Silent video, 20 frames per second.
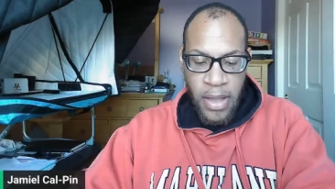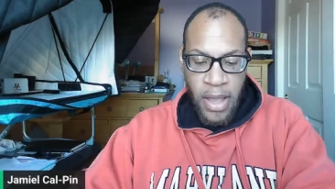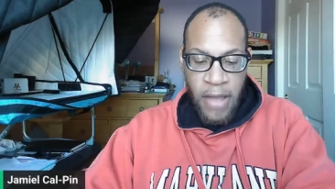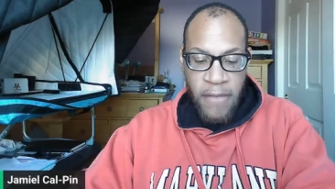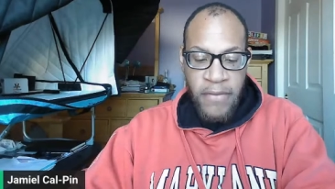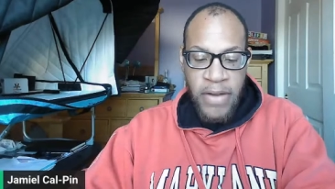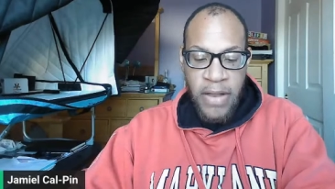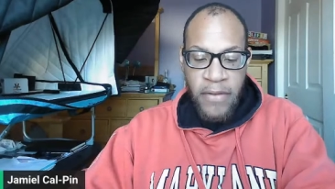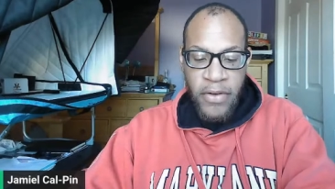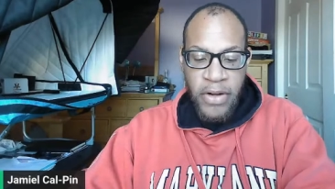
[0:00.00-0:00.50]

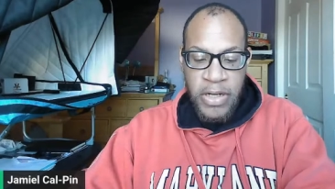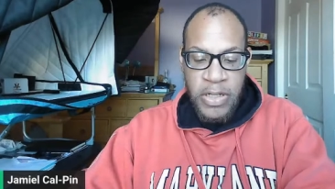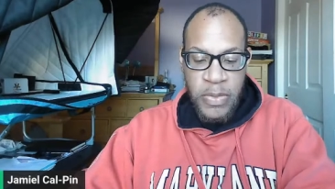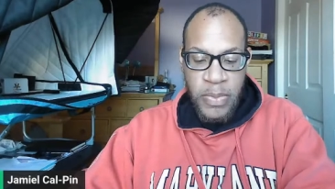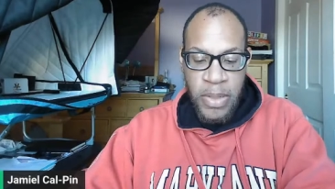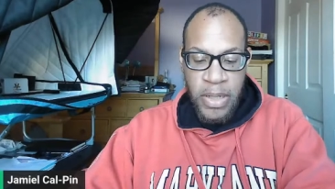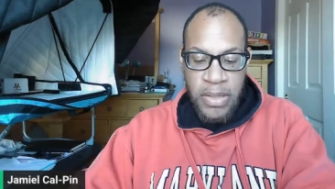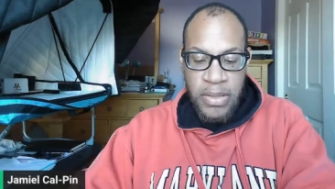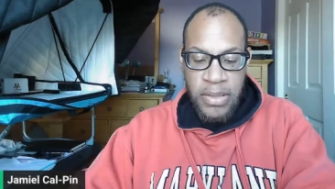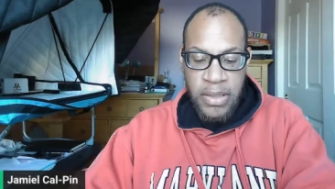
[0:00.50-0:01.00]
I've never
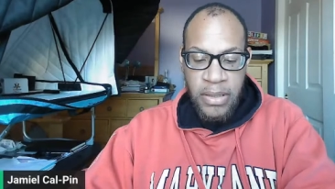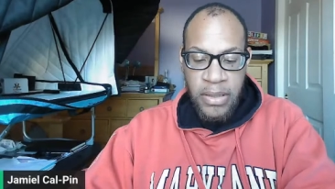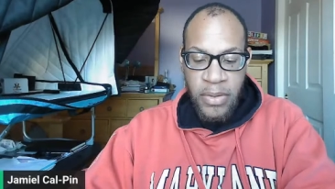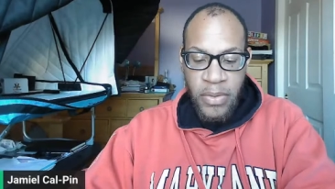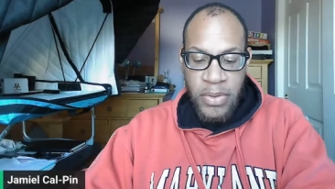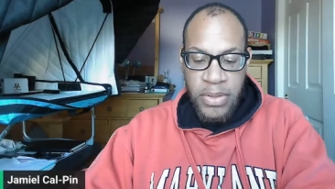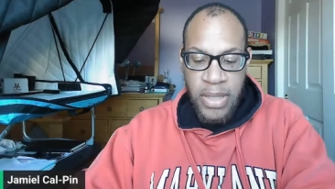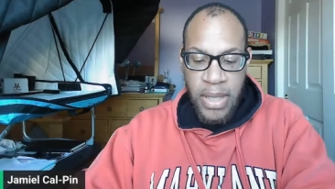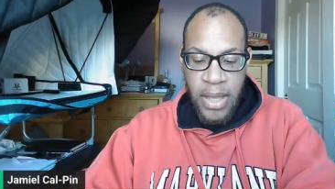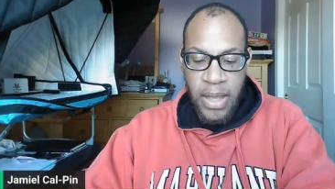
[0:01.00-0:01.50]
experienced a
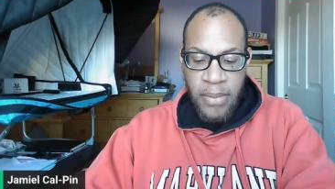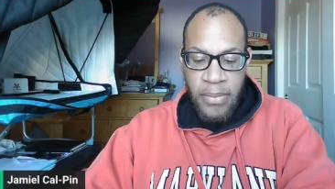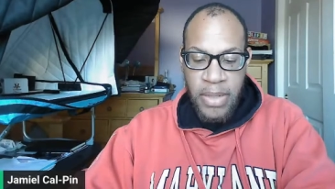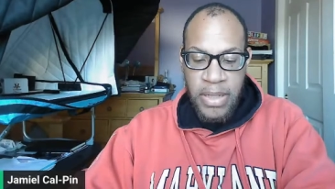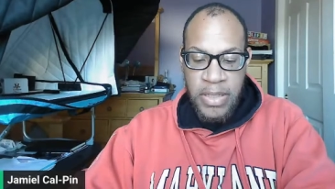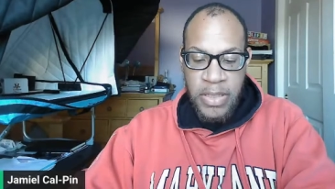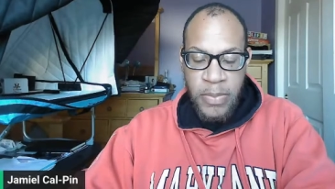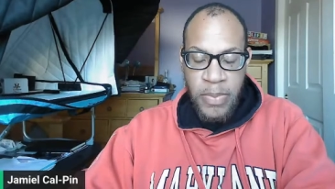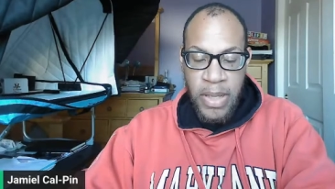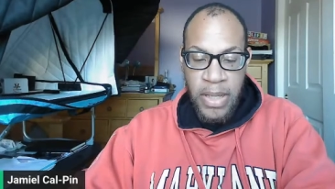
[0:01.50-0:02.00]
little time
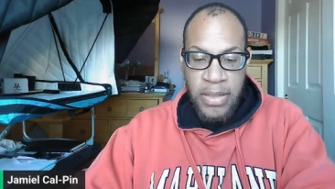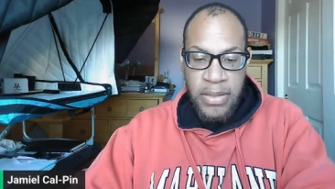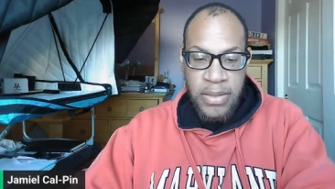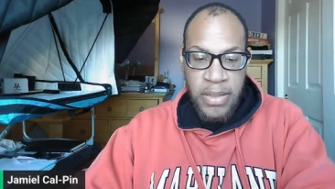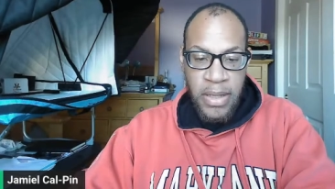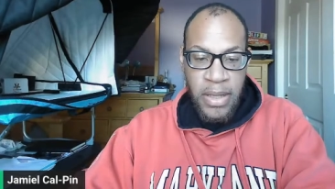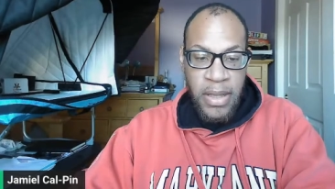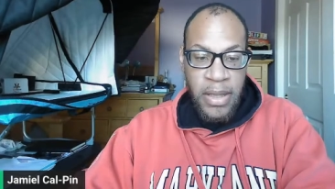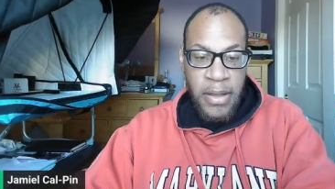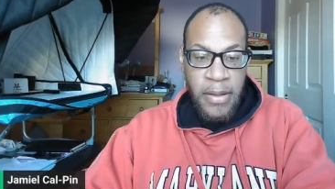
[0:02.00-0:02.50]
and
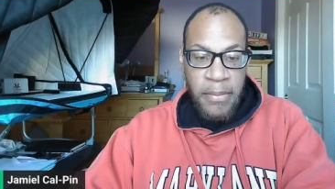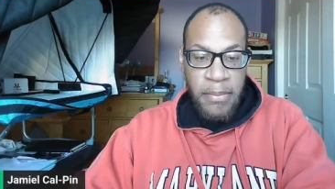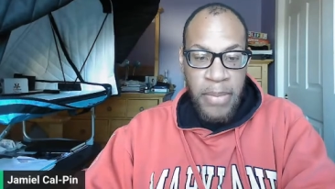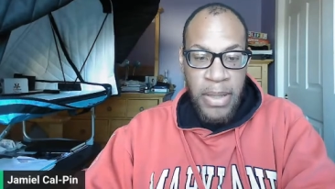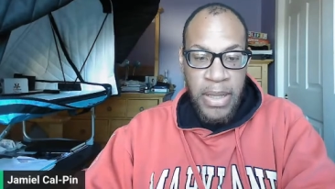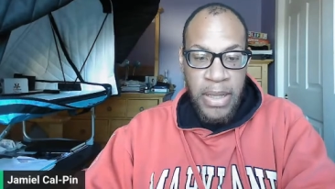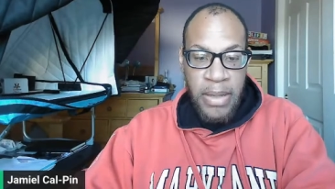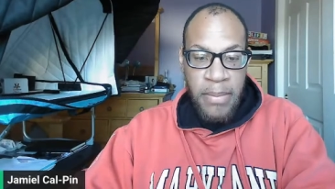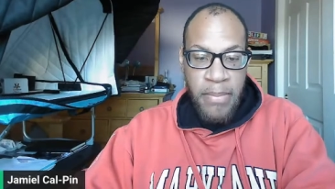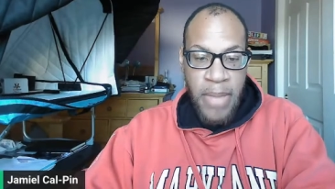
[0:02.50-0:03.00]
space
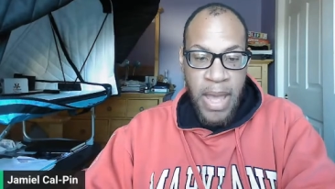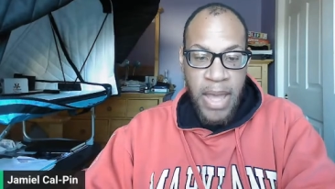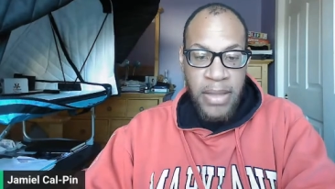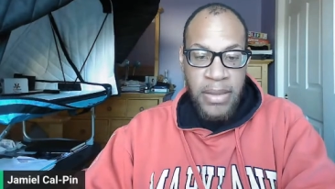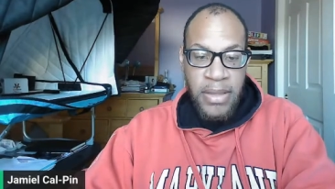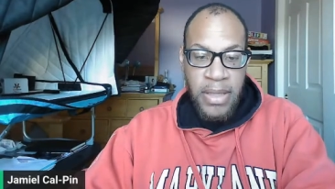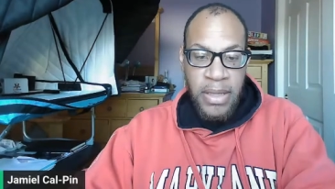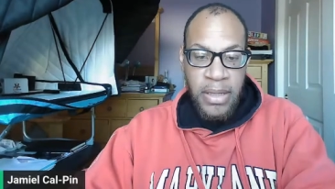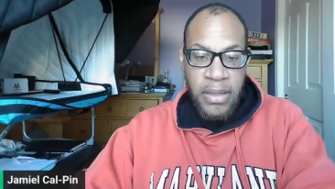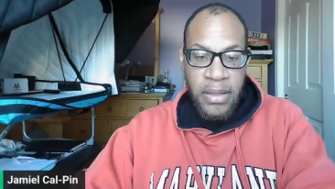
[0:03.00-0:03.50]
being a
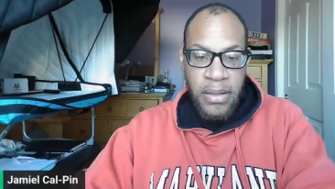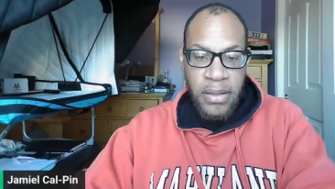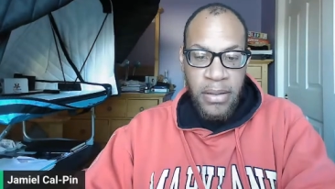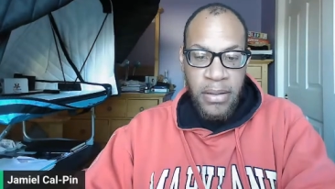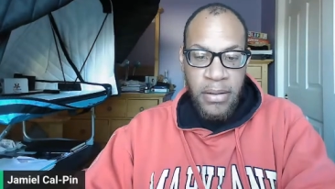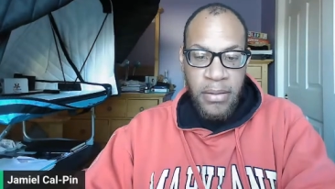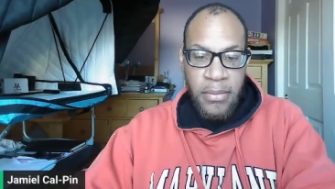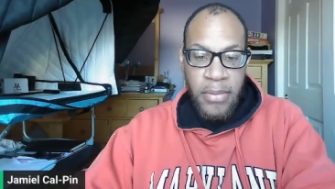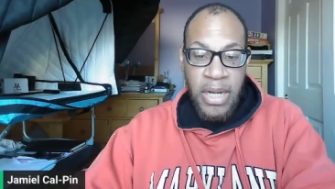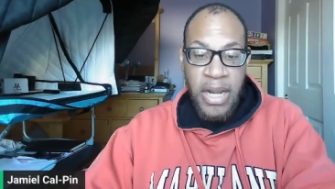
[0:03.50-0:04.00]
bad thing,
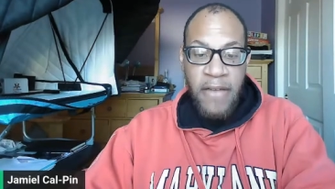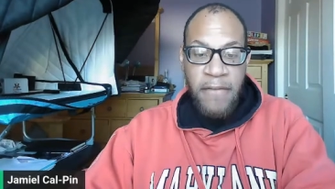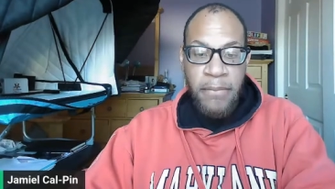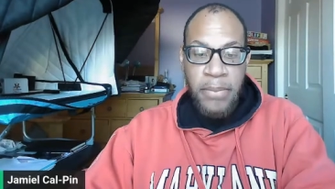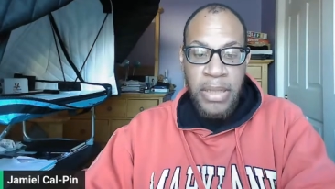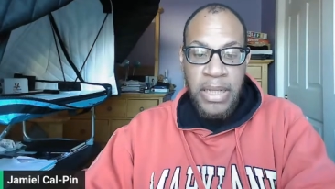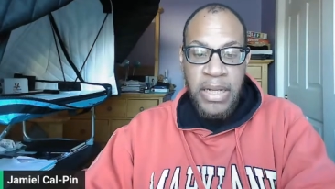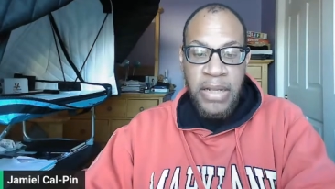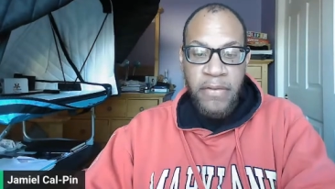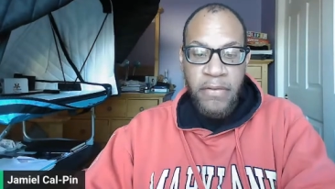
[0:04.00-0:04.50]
but I have
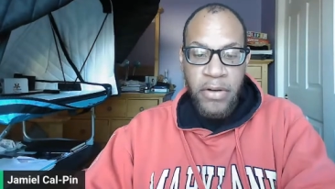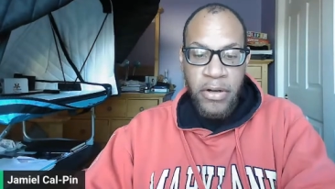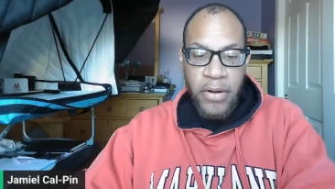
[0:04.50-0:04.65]
plenty of